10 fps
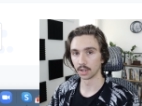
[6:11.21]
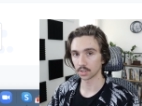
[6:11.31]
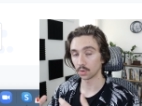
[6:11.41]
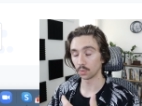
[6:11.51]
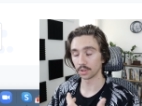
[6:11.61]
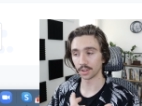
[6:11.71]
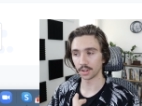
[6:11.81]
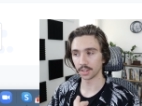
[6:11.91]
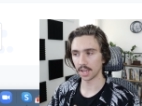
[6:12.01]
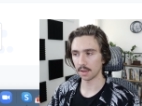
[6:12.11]
So with
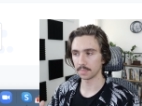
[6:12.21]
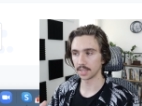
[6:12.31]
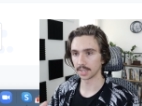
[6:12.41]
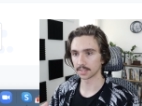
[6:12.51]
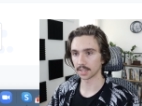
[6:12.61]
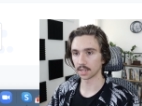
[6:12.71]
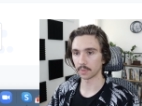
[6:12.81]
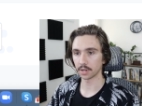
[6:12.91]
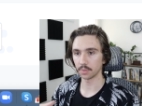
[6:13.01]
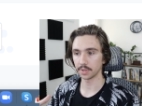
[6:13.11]
all that being said,
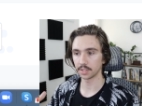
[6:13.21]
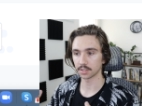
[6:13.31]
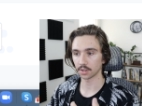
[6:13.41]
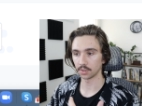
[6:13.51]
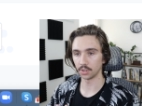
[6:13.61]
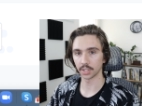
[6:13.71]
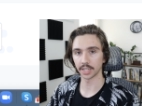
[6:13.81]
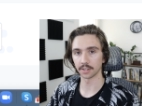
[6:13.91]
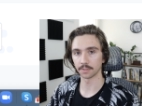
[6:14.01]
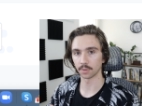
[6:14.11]
why don't we start
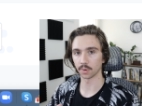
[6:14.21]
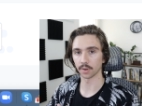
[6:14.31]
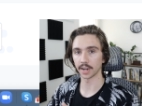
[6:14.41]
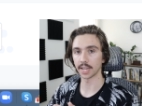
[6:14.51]
looking for